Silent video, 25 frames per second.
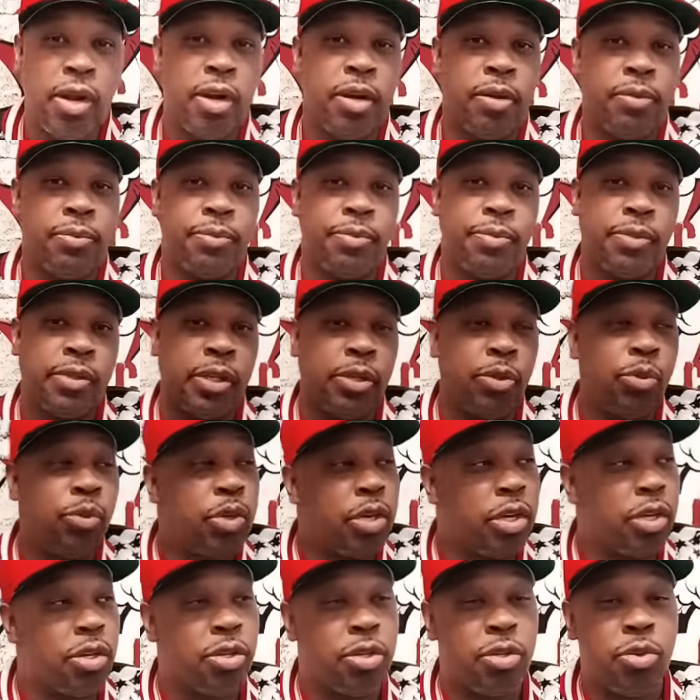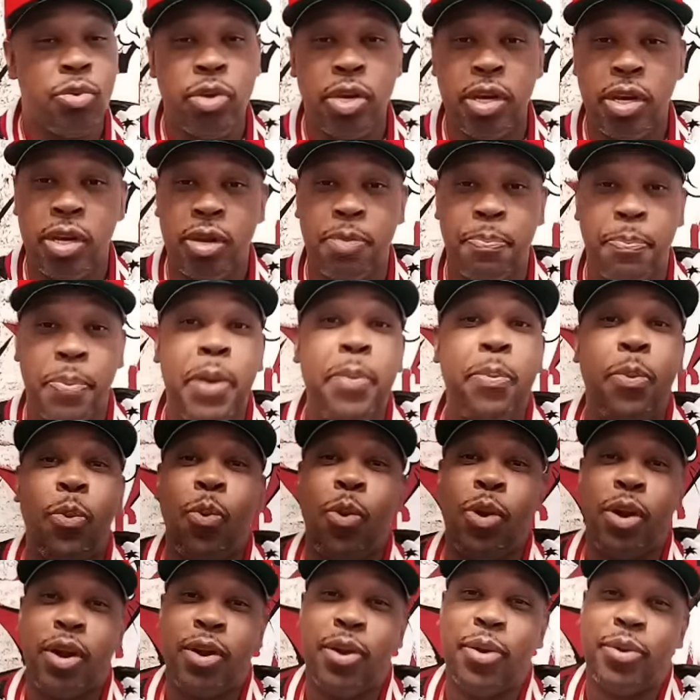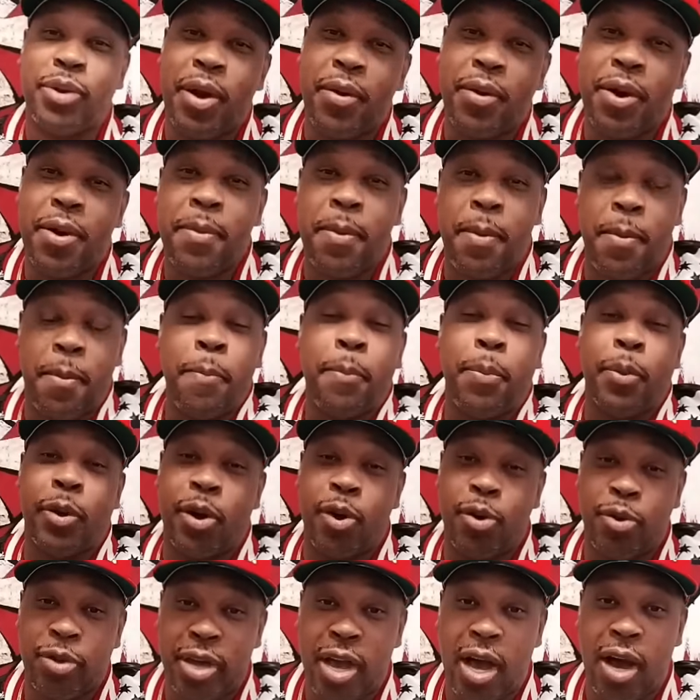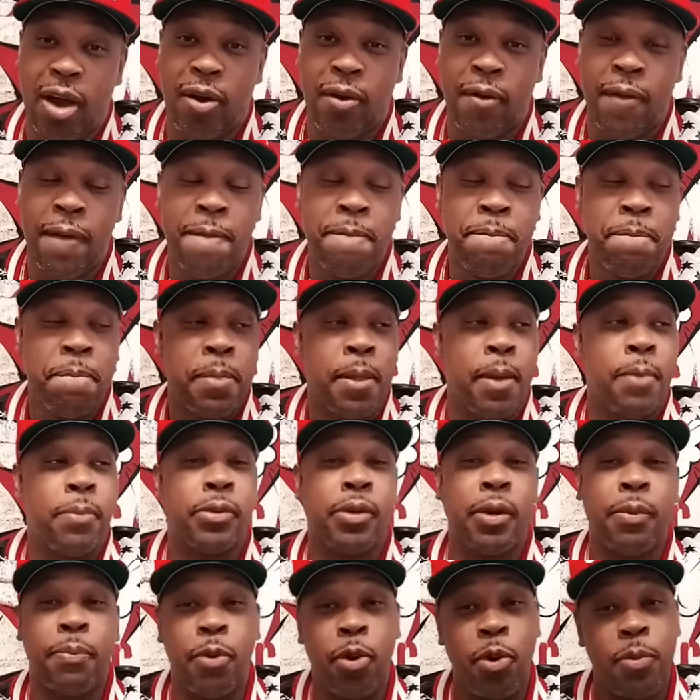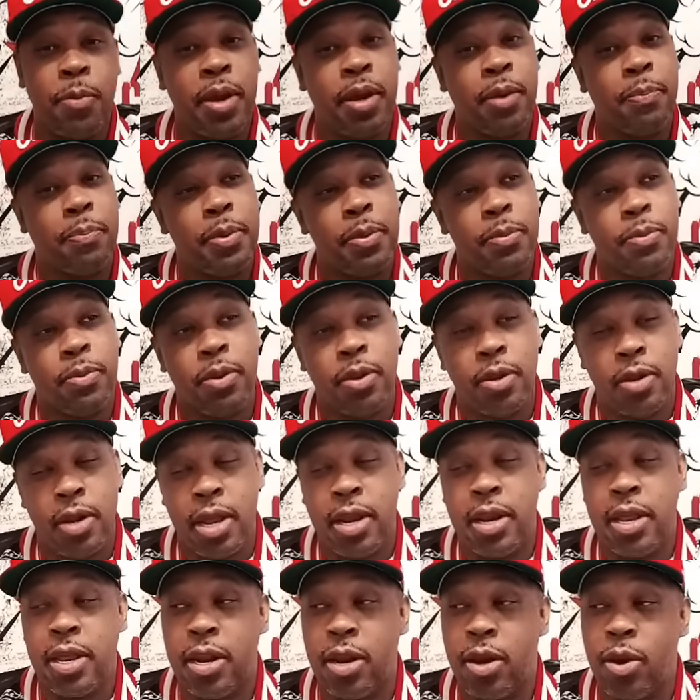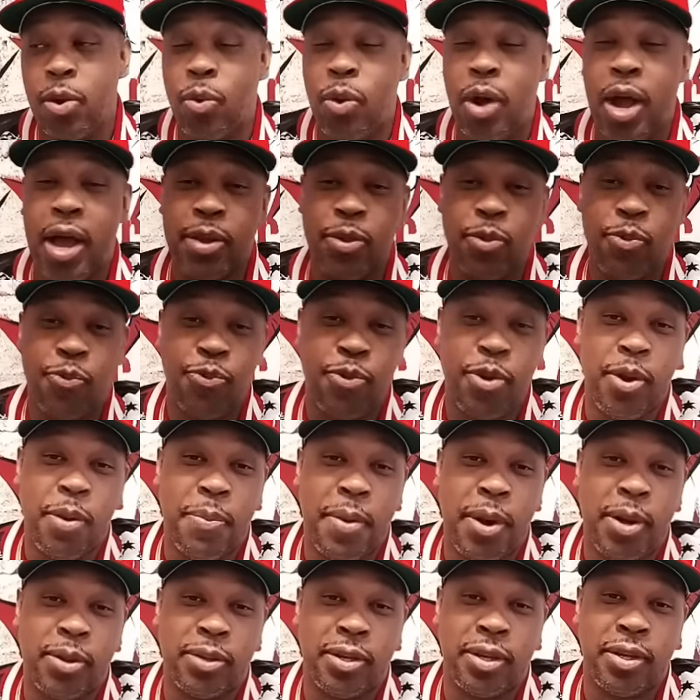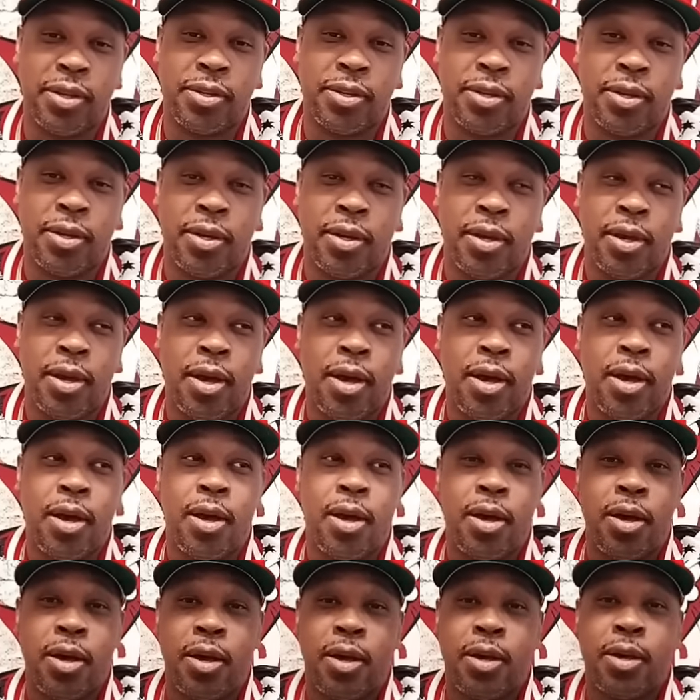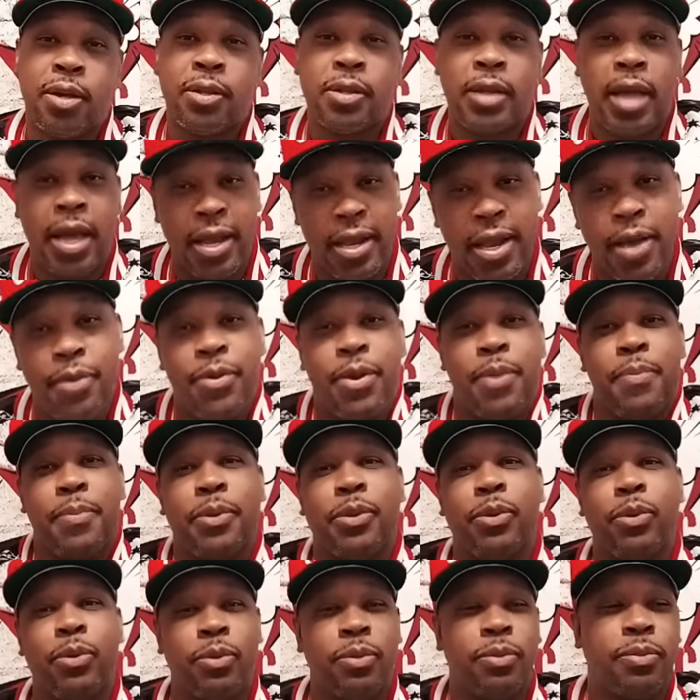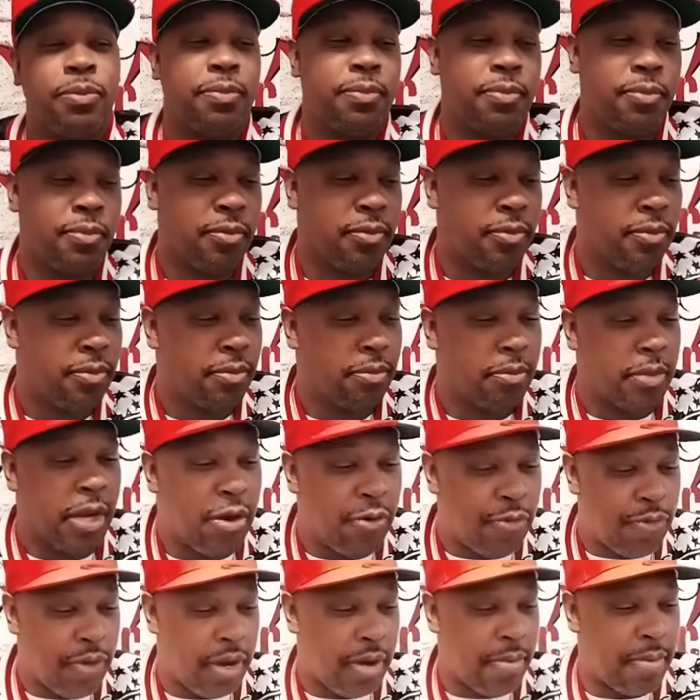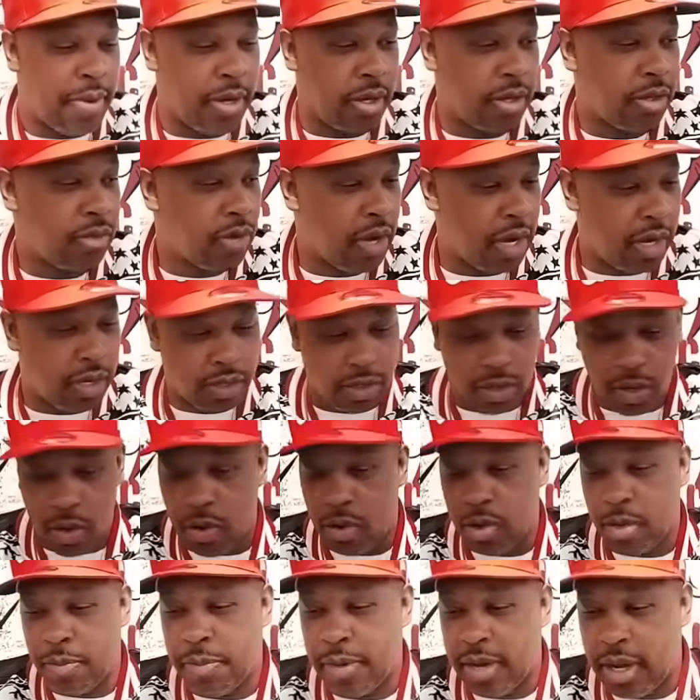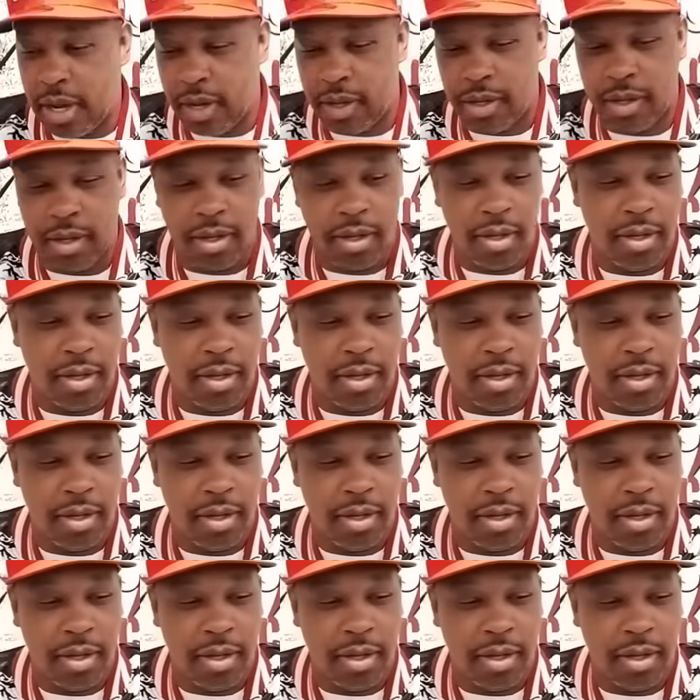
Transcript: up. Now, you need, you need, the people want to know that. I'm going to put it on y'all. Say, Birdman, the people, they need to know how you feel about this. That, that's what I'm going to do. Matter of fact, I'm about to try to call him now.